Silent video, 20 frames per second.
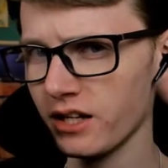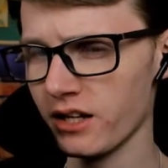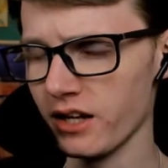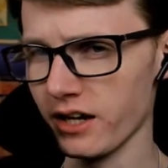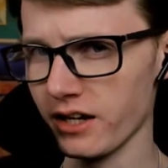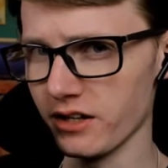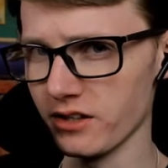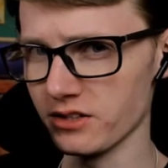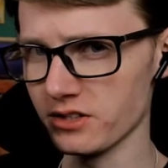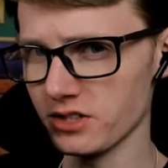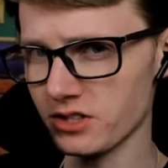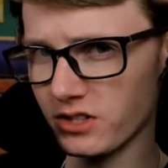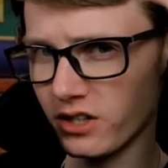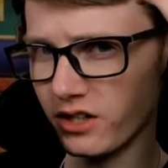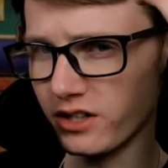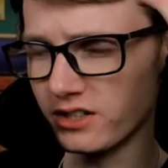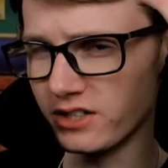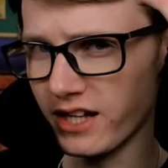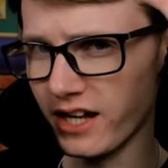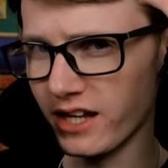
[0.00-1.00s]
Like he just stuck
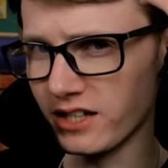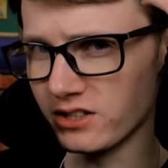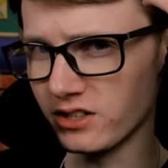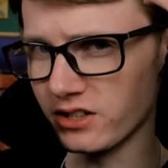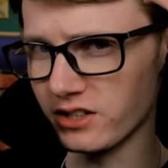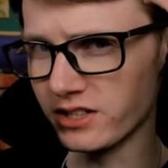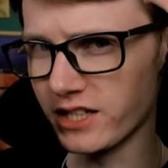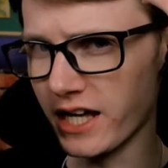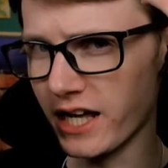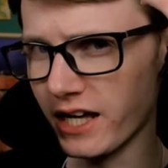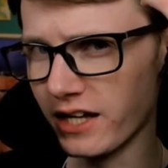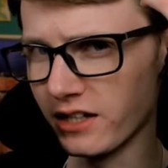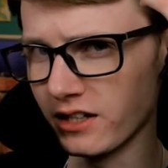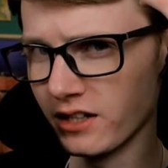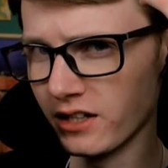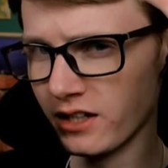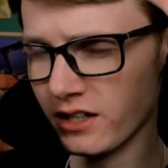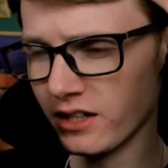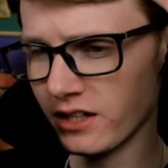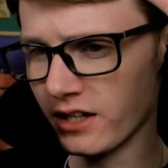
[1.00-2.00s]
his hands on his head
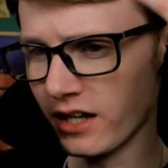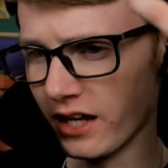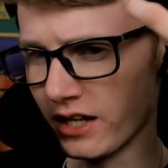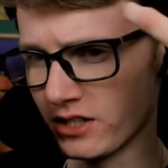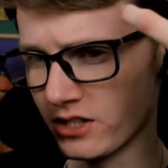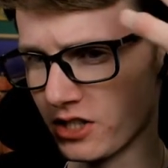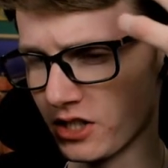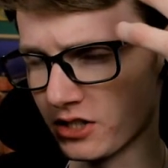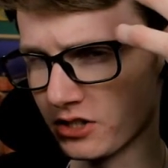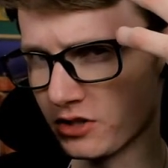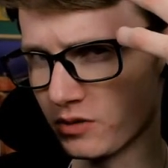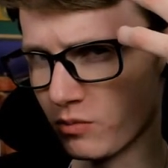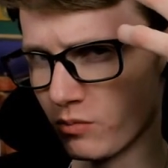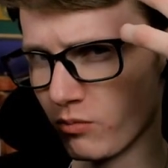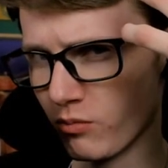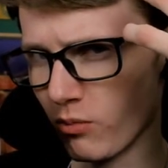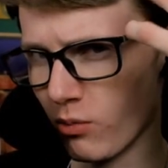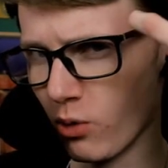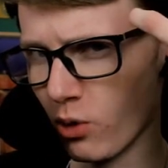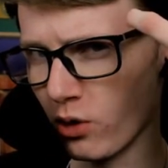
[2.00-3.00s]
and just
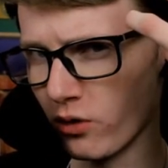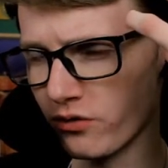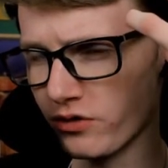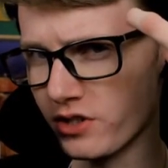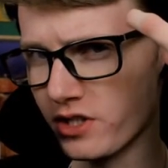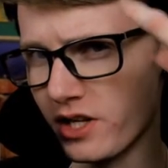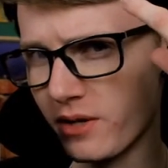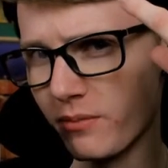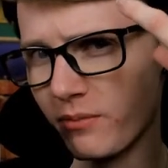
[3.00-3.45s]
morphed